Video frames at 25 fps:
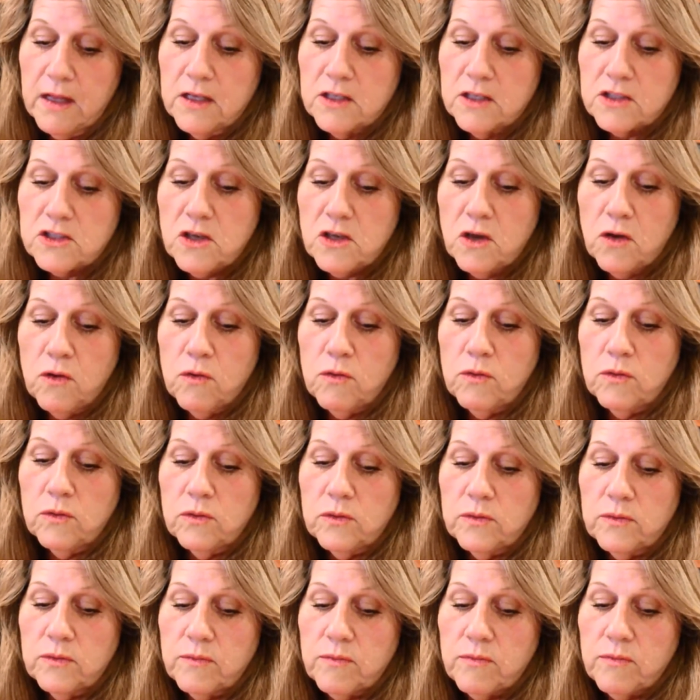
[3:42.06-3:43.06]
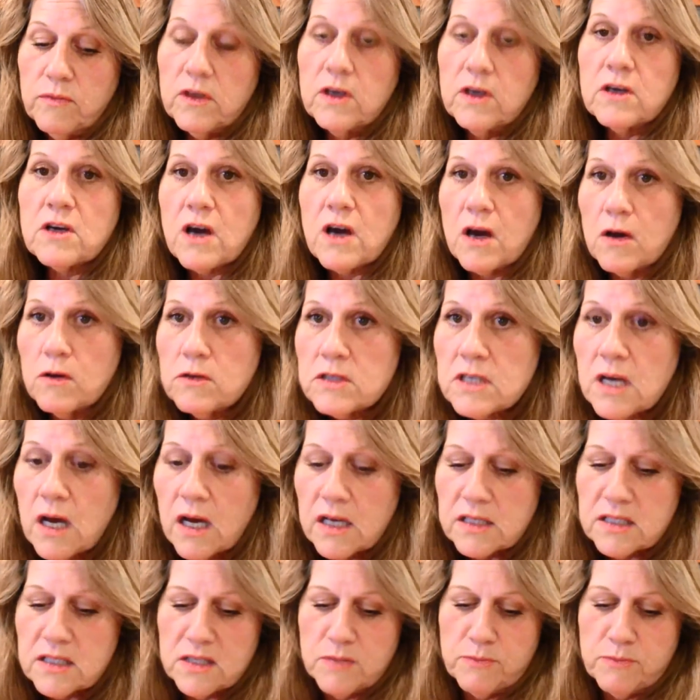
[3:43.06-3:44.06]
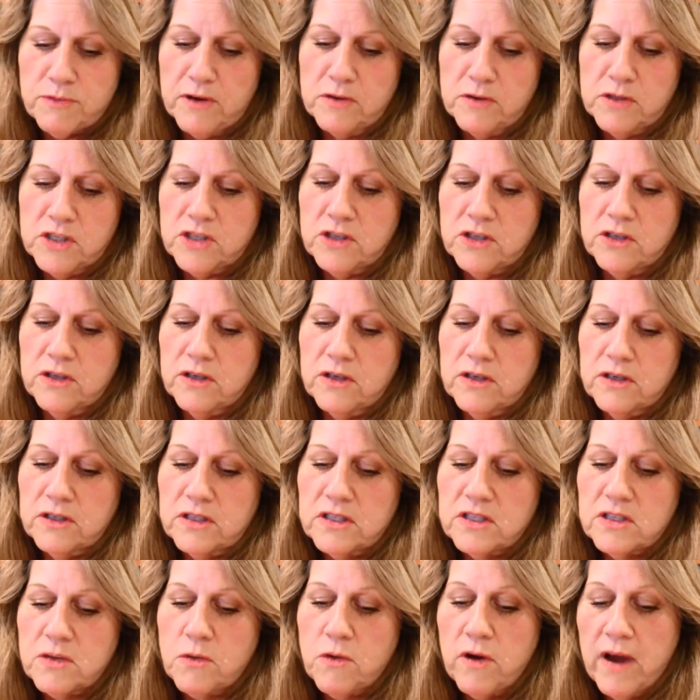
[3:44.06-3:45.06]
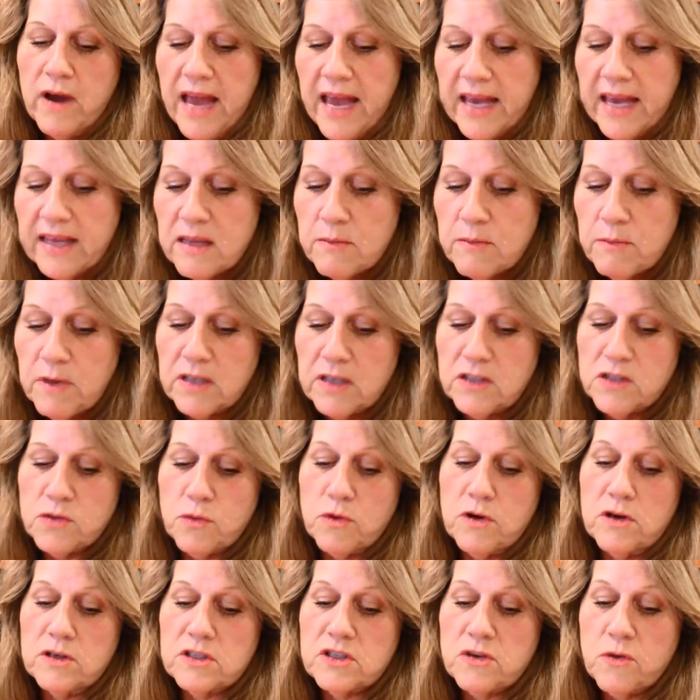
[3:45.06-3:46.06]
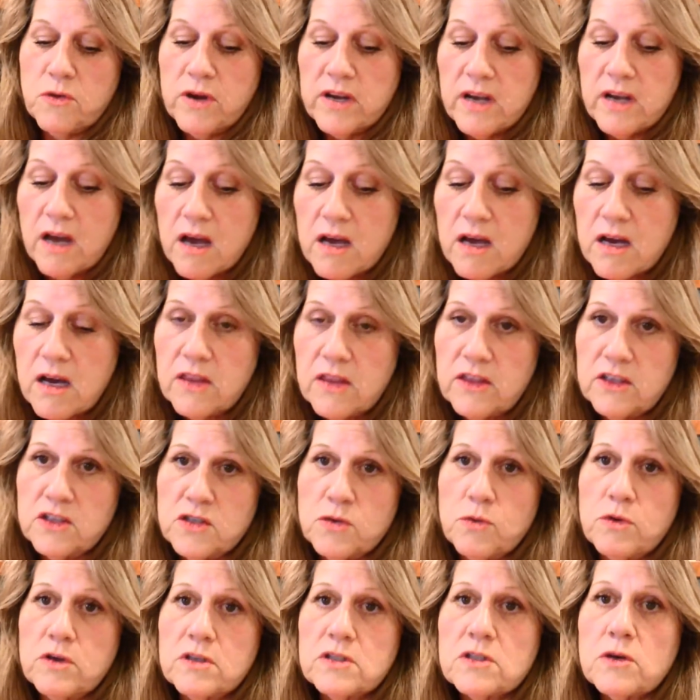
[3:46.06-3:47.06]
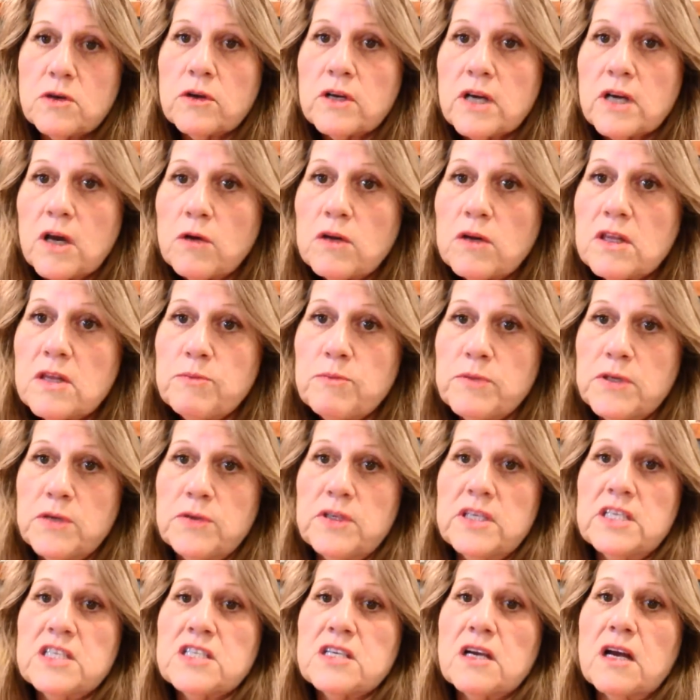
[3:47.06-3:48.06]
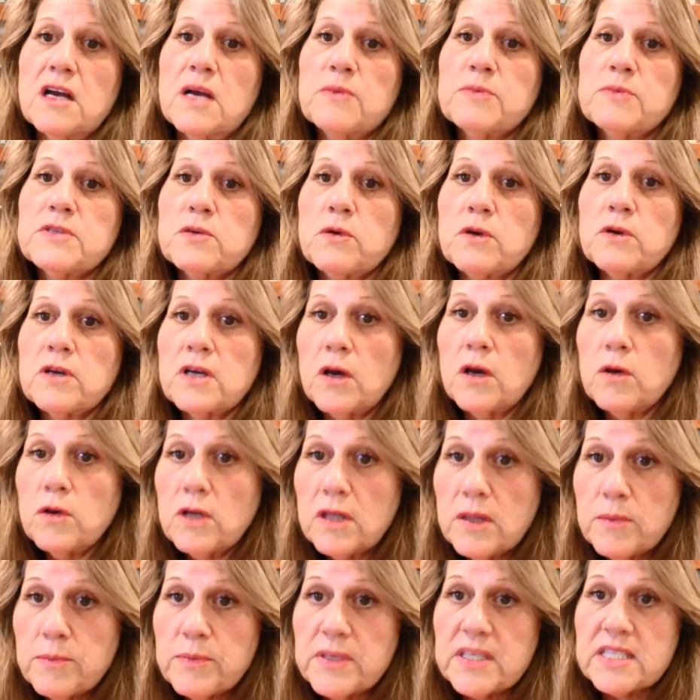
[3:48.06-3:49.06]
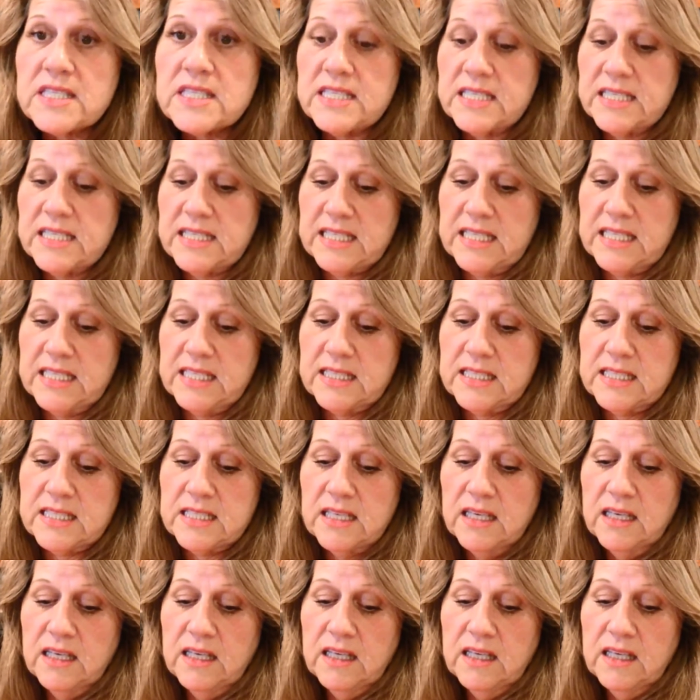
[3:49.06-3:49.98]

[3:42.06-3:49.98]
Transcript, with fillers: So go toss the brochures or hang them on doors or knock on the doors or go to the beauty shops or go to the businesses.